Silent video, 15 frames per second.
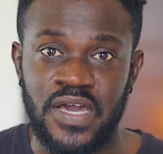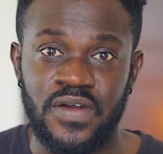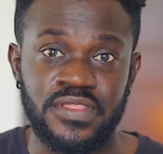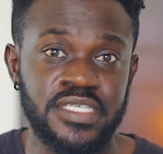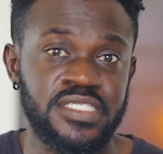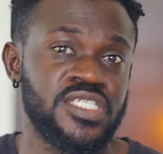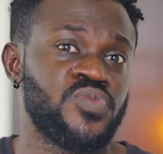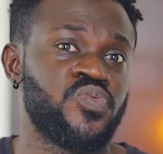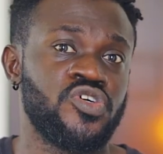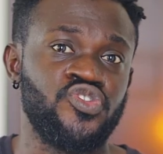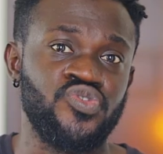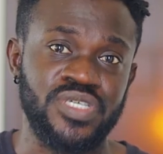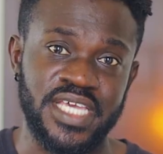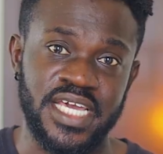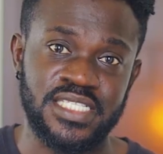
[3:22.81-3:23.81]
Now, this is what
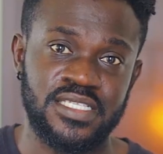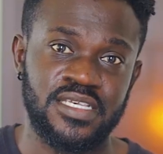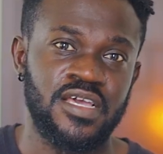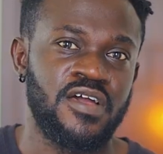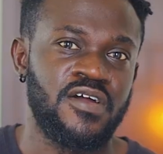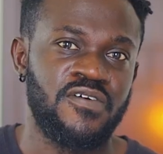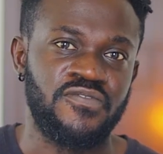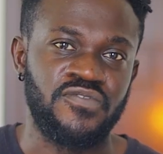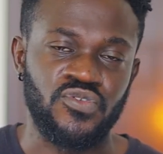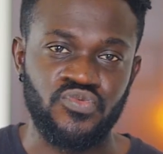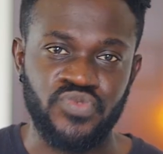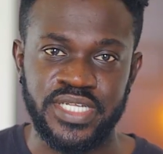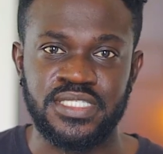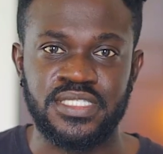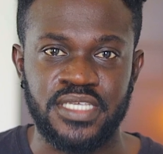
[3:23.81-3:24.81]
you get for
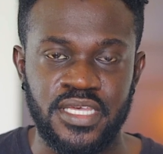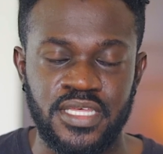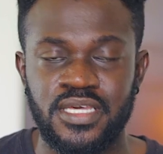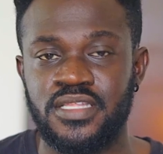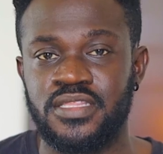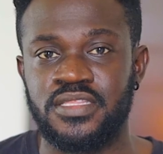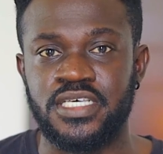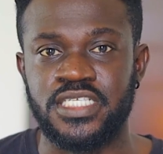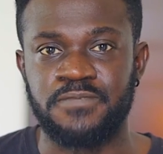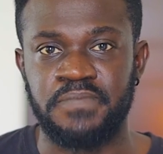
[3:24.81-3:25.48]
renting the